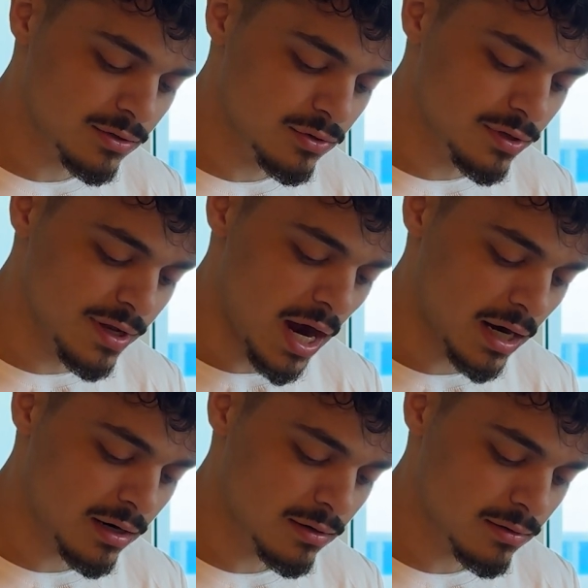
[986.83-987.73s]
Do the
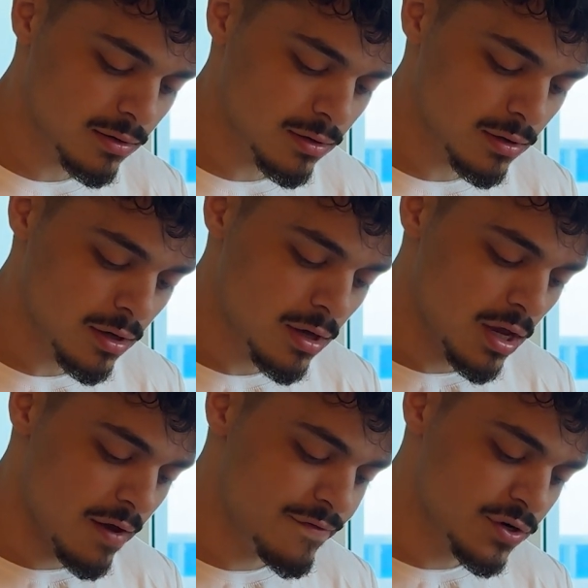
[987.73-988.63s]
doc.
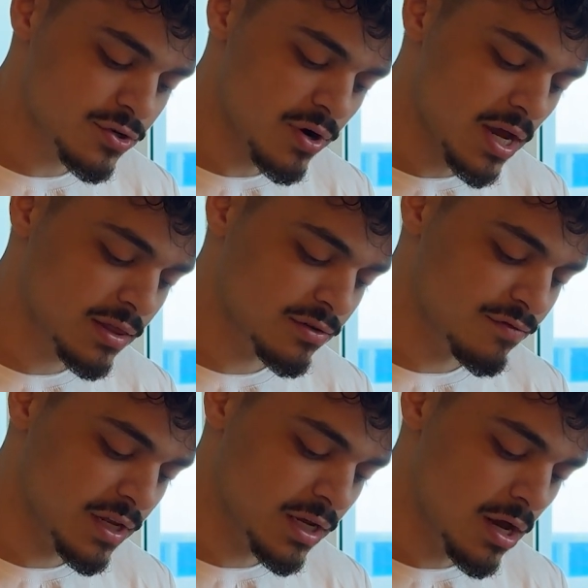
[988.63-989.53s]
If your strength is
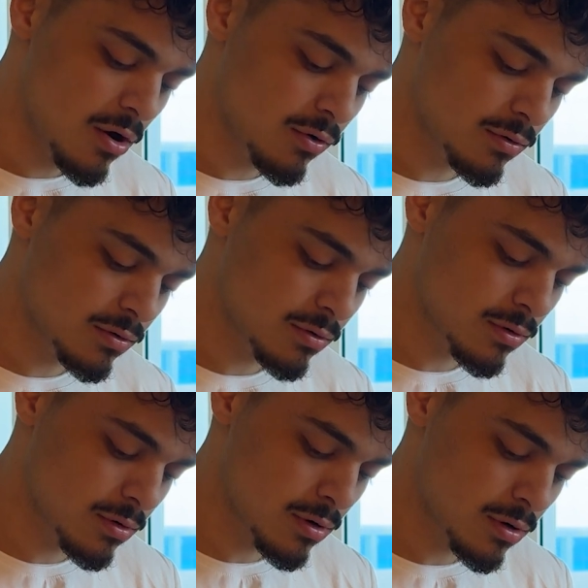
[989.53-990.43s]
video,
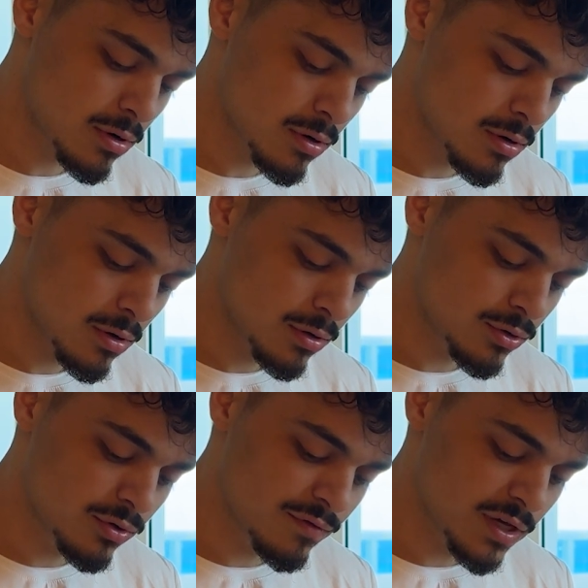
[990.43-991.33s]

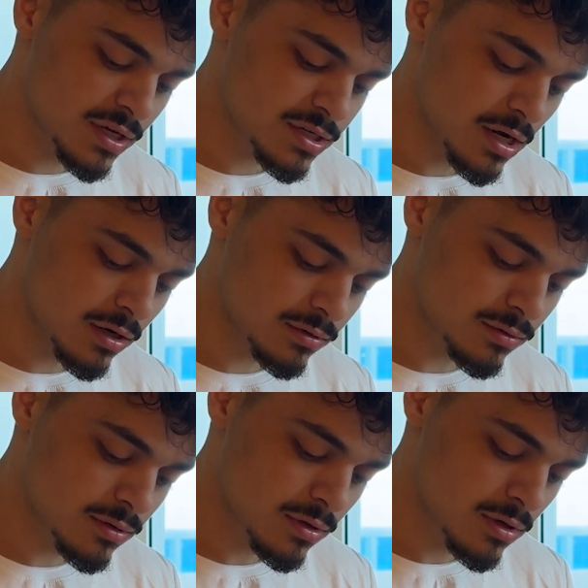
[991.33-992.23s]
do the VSL.
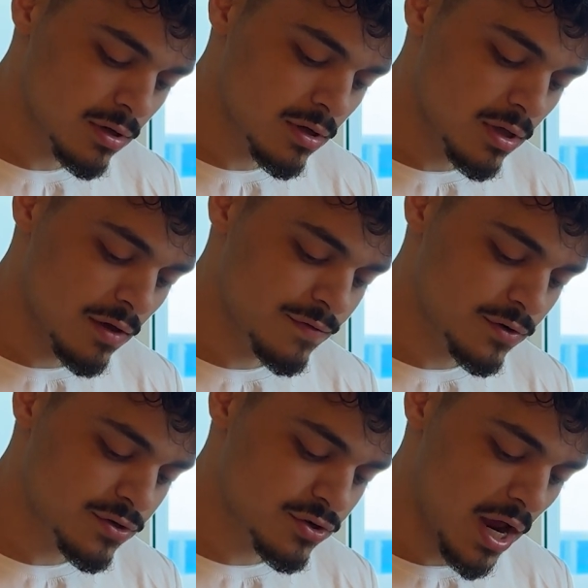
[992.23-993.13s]
If
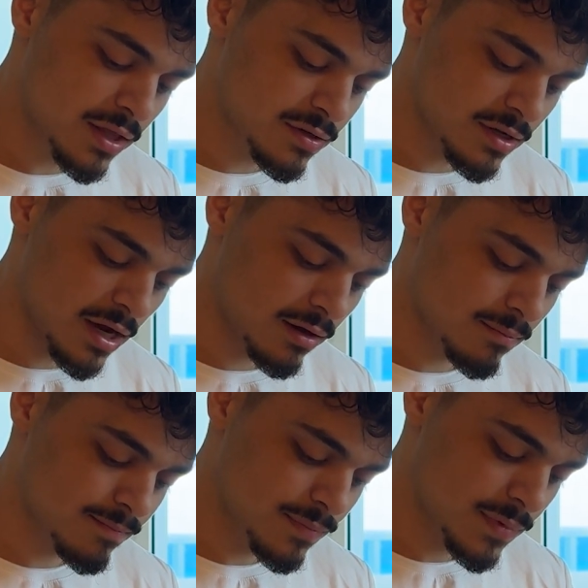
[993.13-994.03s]
your strength is like
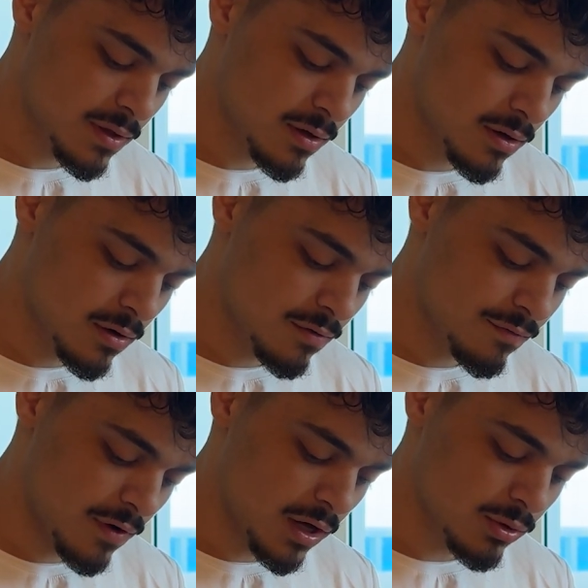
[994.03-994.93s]

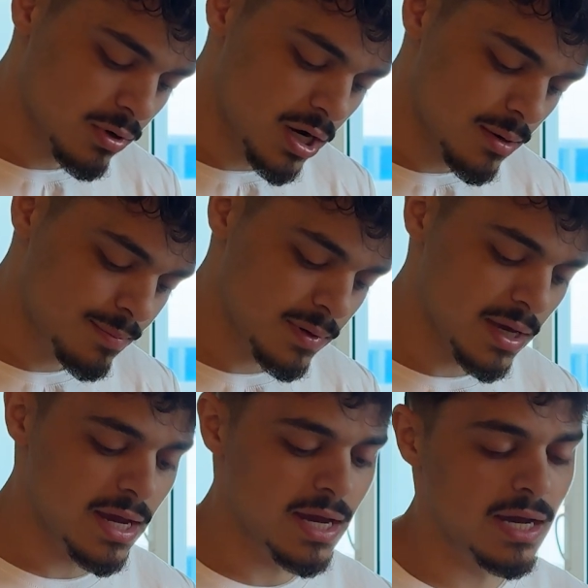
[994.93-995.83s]
follow-up
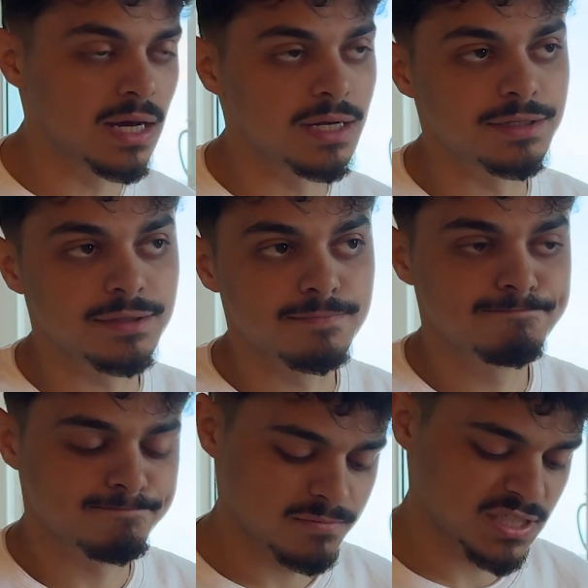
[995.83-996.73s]
and
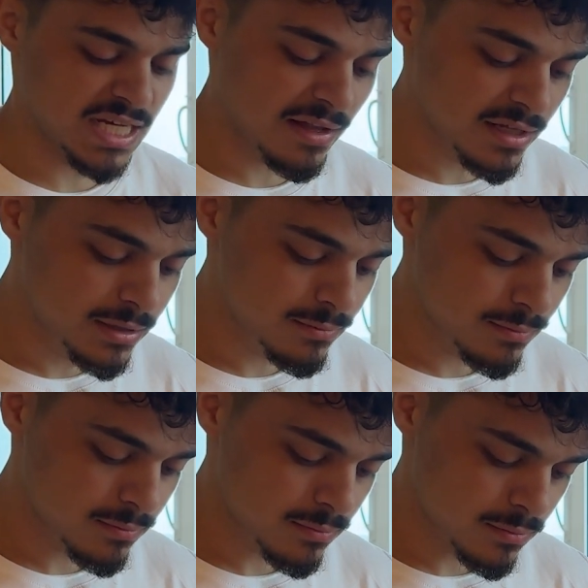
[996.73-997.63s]
selling,
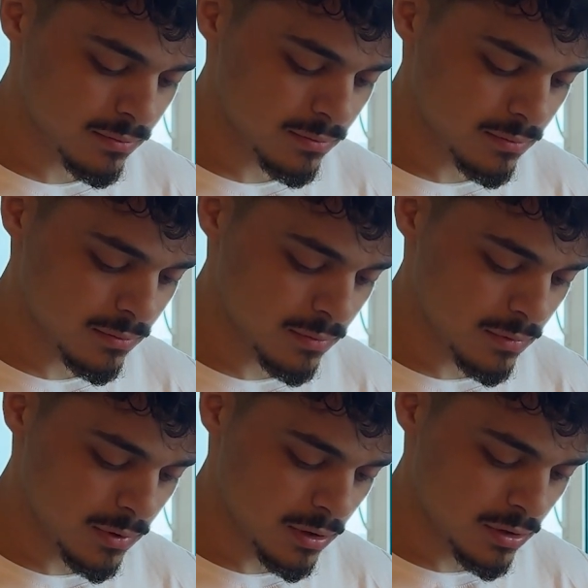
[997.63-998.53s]

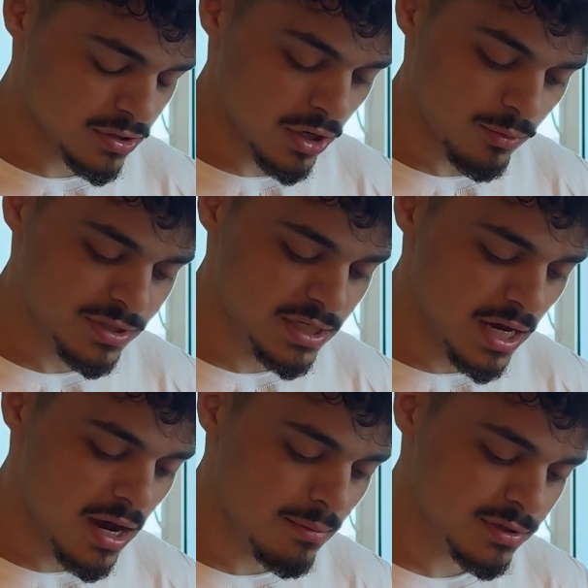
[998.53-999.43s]
start with
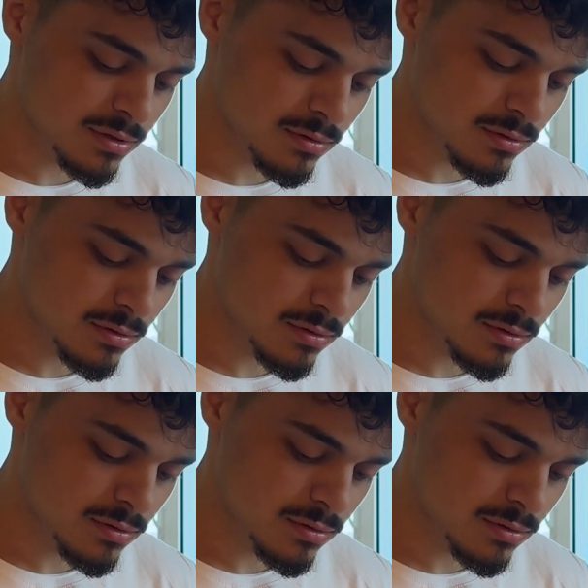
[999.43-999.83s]
DMs.